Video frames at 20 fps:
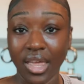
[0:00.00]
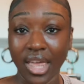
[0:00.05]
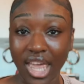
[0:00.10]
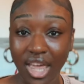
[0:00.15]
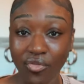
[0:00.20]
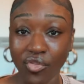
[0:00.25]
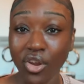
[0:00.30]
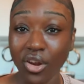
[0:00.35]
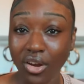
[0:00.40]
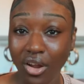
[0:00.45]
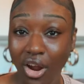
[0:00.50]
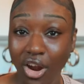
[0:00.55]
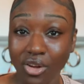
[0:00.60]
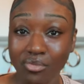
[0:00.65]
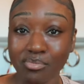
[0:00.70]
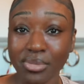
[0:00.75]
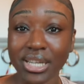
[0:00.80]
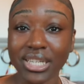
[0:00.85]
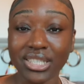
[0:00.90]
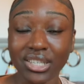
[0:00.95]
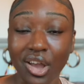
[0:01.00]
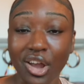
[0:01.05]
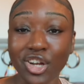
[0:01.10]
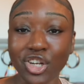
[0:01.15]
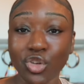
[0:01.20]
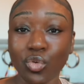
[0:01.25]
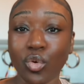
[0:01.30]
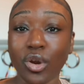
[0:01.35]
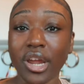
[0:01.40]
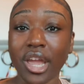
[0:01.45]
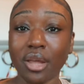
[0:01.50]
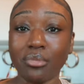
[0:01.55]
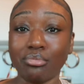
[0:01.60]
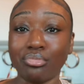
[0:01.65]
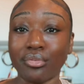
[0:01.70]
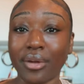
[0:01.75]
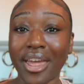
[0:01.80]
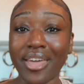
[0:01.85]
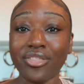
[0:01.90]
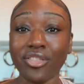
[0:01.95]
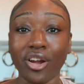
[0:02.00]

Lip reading: If your armpits, underwear, and breath